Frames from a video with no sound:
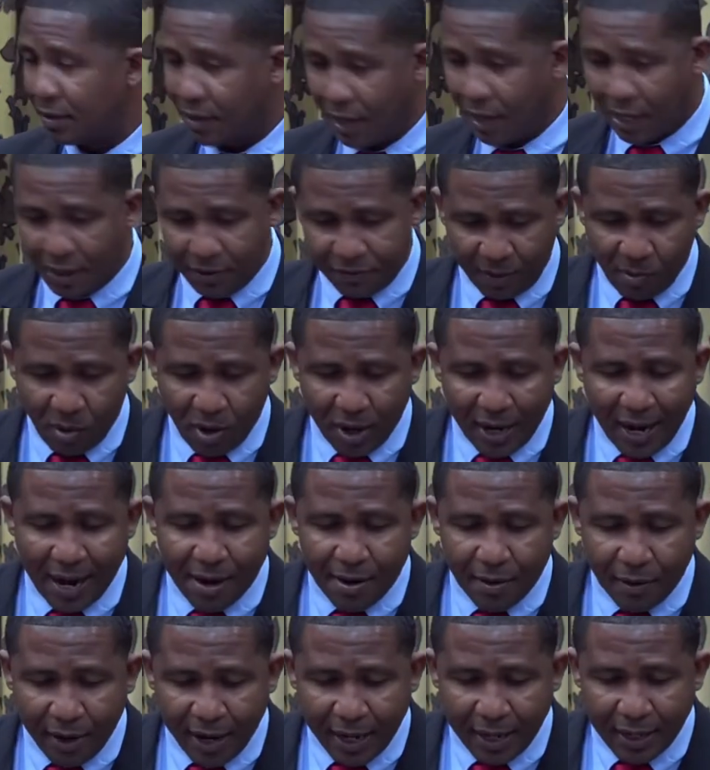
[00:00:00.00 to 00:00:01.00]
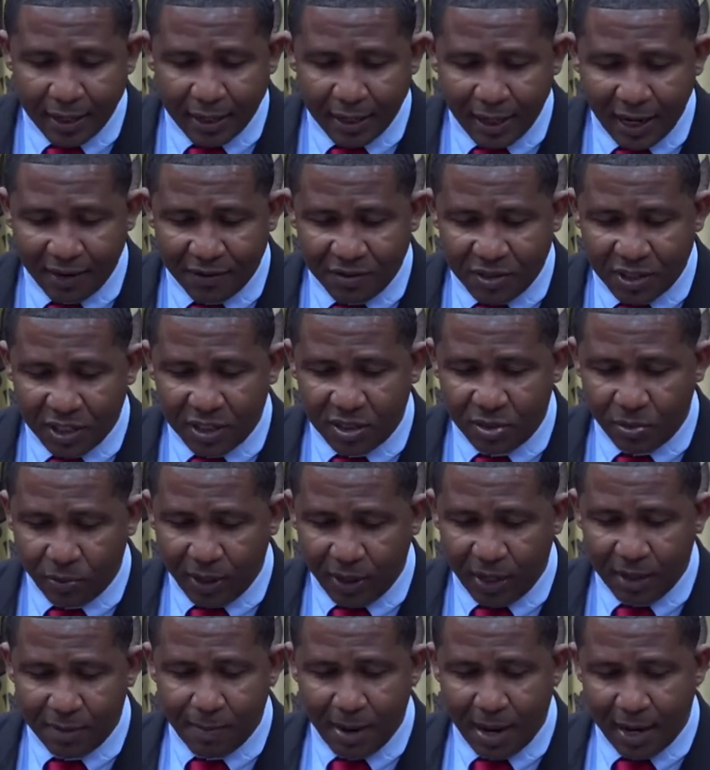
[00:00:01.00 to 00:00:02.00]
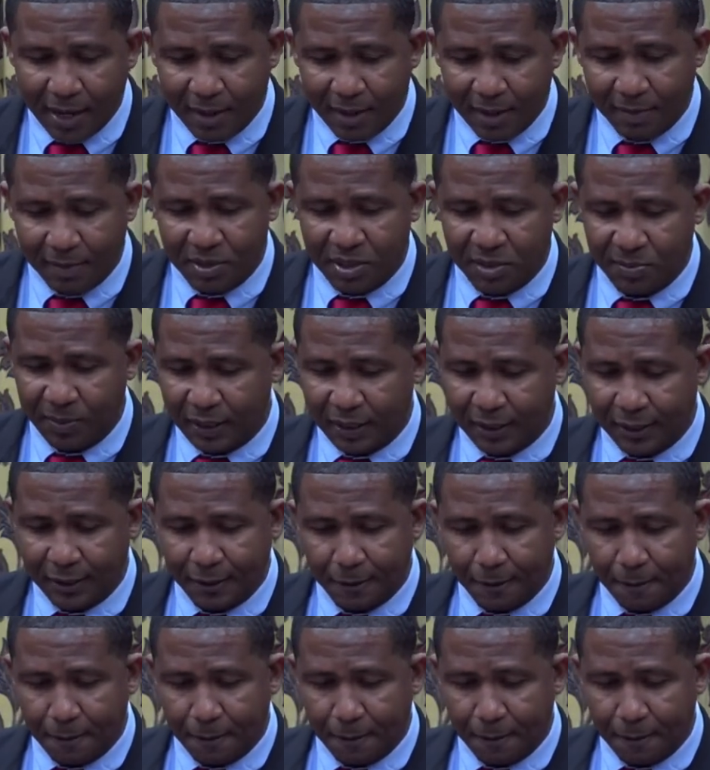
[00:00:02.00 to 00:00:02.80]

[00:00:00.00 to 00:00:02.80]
And from what I read, I've just read, Madam Speaker,